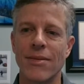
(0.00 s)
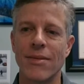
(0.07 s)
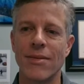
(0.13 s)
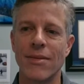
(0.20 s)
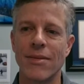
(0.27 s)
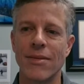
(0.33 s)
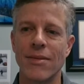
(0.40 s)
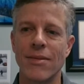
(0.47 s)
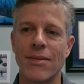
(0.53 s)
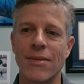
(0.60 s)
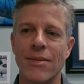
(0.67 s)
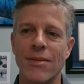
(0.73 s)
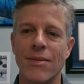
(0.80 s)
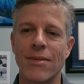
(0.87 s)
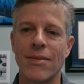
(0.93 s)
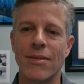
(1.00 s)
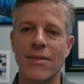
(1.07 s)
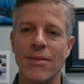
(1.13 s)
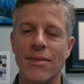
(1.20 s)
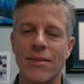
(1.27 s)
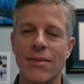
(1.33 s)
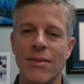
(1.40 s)

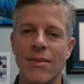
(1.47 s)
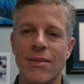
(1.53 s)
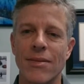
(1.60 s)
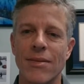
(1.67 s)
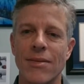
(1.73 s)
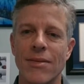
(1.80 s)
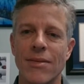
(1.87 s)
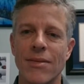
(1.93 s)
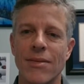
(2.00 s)
No words are spoken by the person on screen.